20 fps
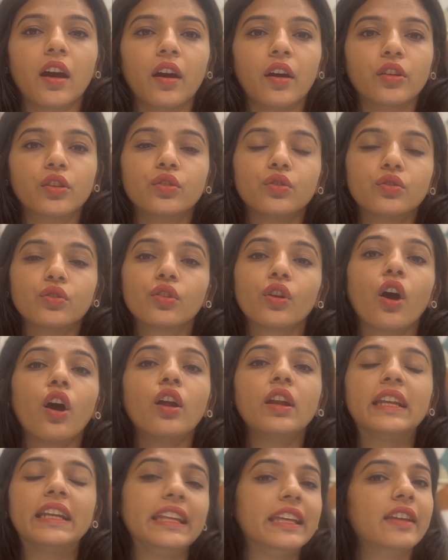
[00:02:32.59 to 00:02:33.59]
You do
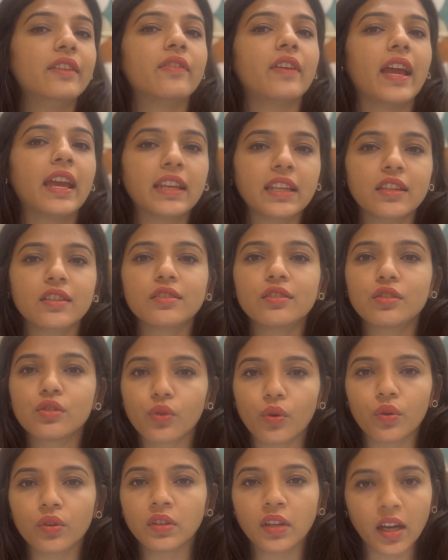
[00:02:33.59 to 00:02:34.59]
not leave any
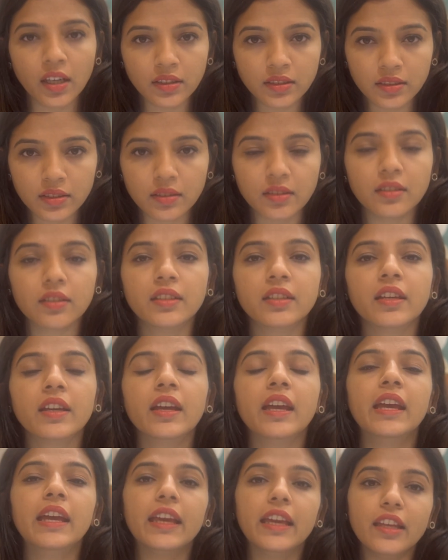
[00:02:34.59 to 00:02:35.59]
stone unturned
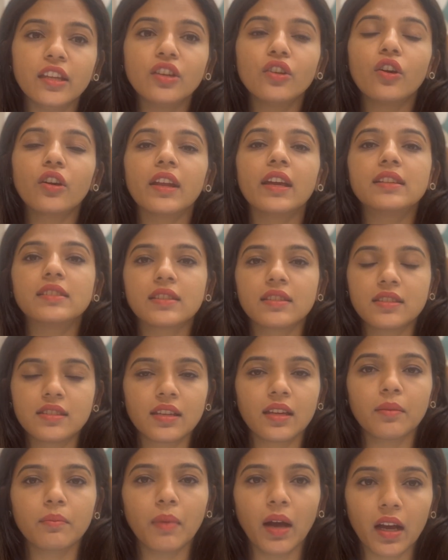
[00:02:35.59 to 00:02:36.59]
in your
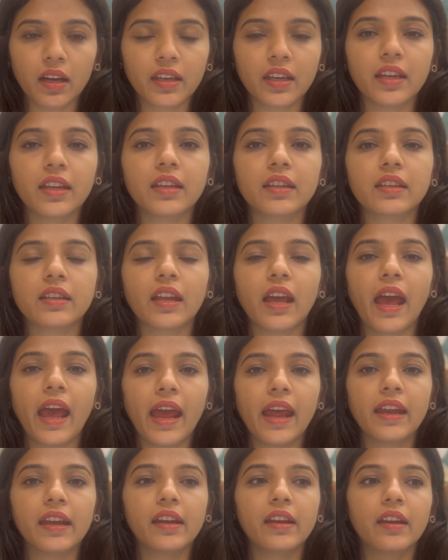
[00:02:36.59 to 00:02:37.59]
existing market
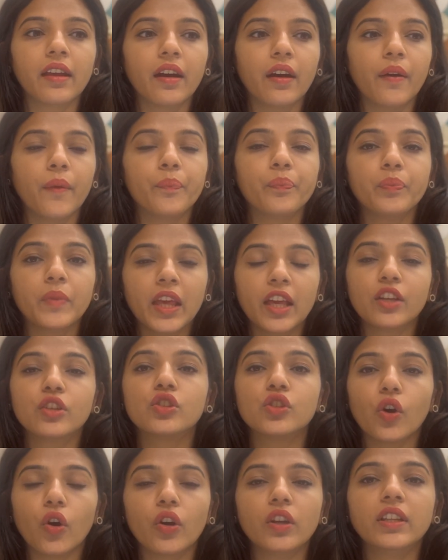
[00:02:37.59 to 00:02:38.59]
and make
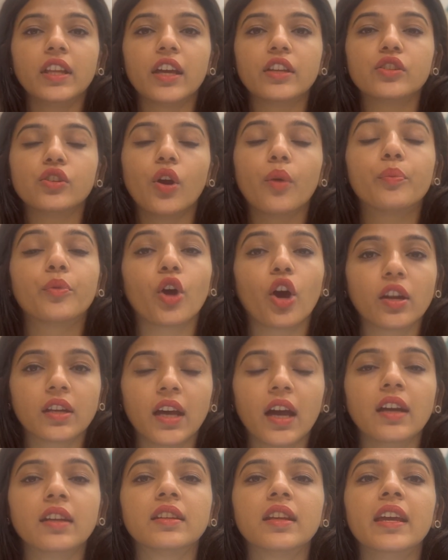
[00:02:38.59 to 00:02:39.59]
sure that your
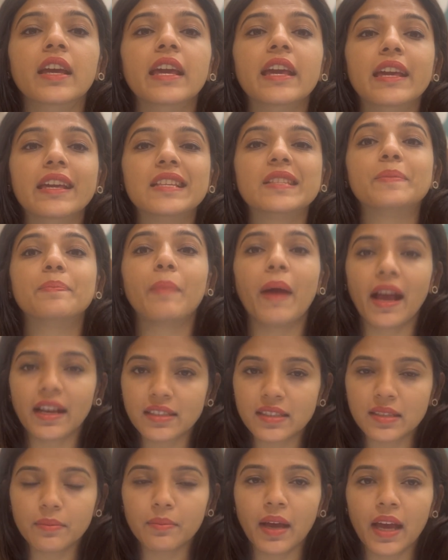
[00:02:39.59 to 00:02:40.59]
product is
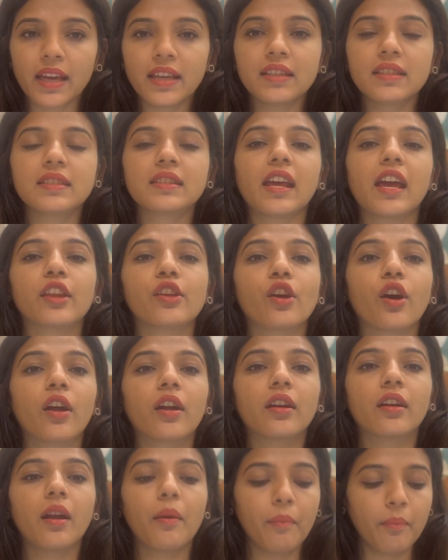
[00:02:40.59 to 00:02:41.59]
maximized and
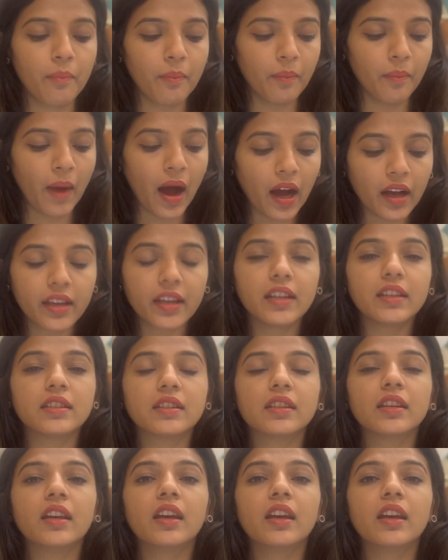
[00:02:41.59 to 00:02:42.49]
your market